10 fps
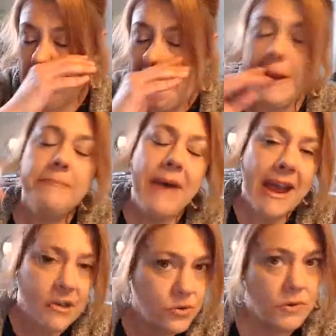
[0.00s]
and
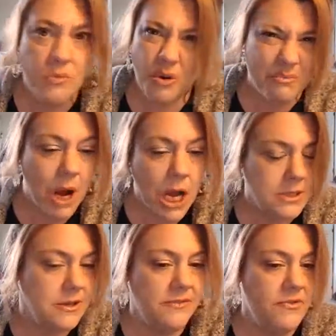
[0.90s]
back to a more
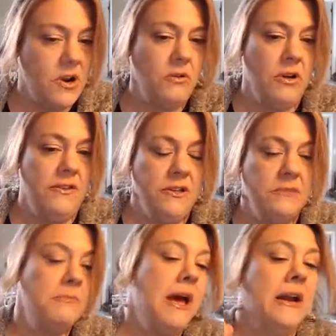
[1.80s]
positive note on
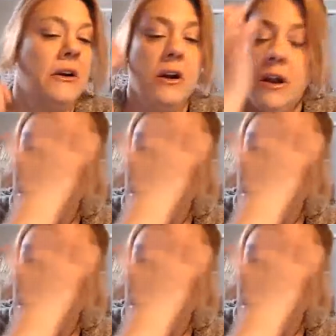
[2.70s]
this matter.